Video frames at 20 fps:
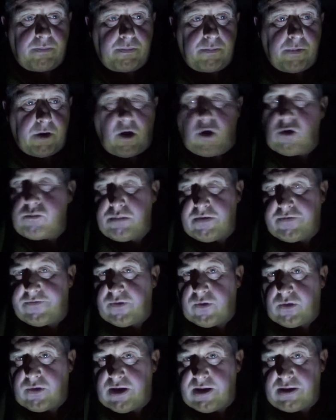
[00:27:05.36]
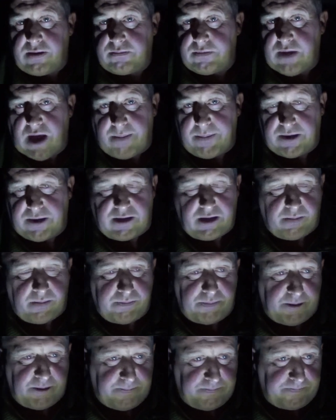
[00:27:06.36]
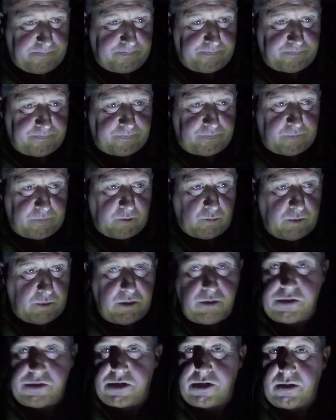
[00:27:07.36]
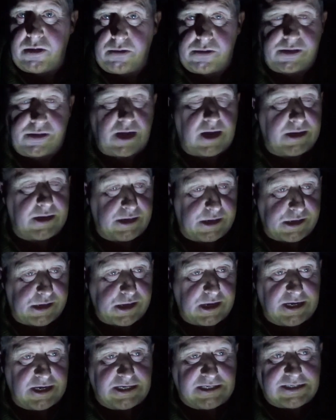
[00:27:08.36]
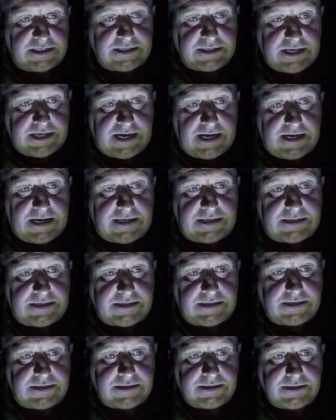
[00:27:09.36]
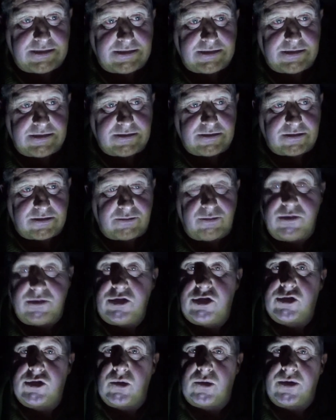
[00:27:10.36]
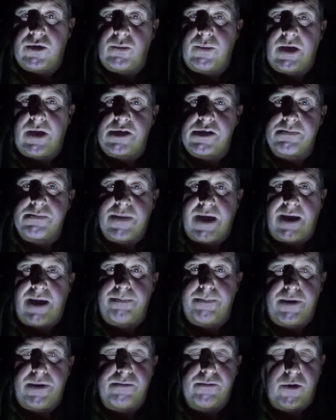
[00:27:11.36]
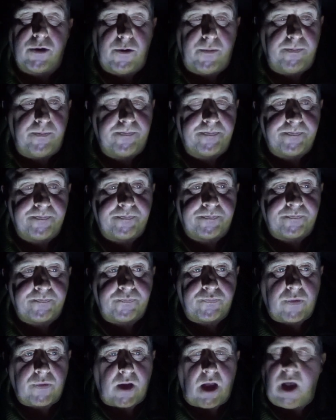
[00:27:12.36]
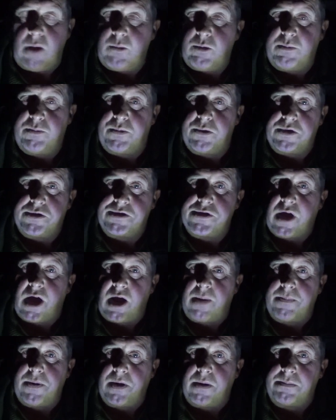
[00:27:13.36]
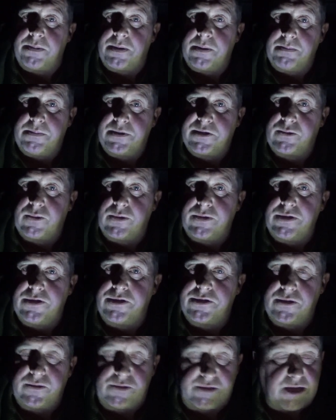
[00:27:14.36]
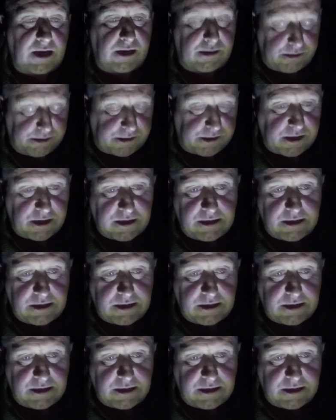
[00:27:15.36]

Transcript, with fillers: long before hammock camping, we used to use tents, and to ensure that we had some admin room, I would put a tarp up between the two tents